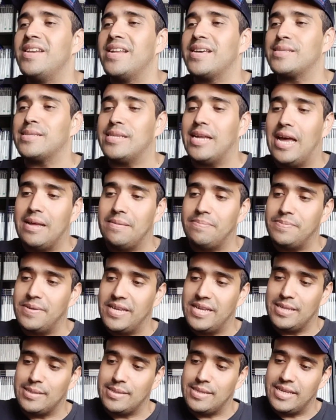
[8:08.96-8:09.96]
Next up
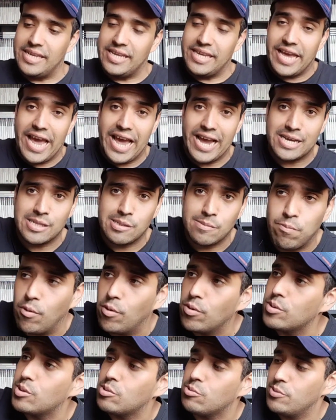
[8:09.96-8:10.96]
is the
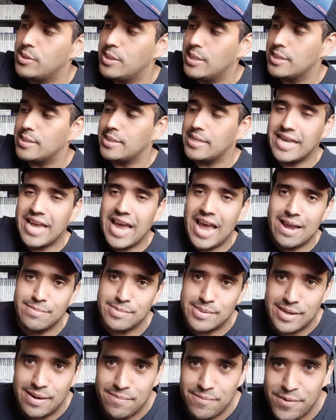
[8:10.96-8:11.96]
Xbox 360
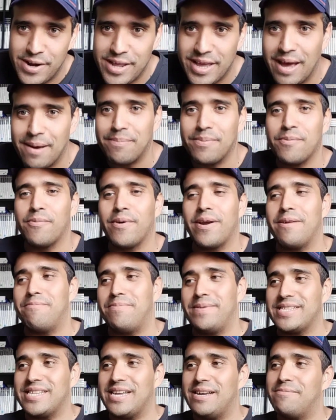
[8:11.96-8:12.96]
games, and I'm really happy with what I
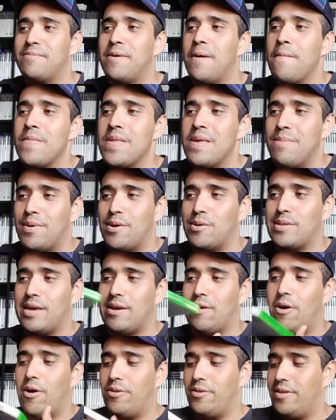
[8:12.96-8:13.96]
picked up because
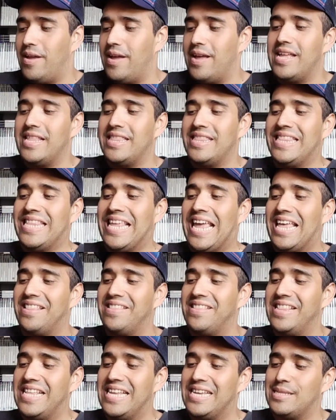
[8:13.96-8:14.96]
I got
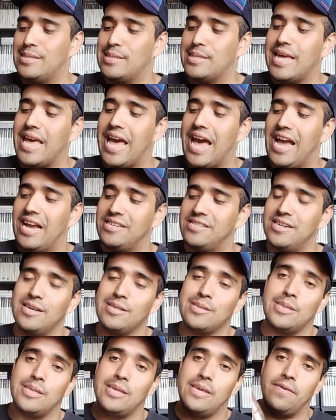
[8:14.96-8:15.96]
Deadliest Catch
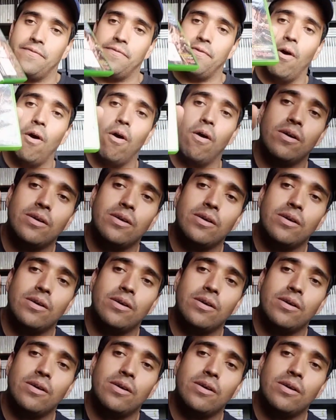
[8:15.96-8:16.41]
Thief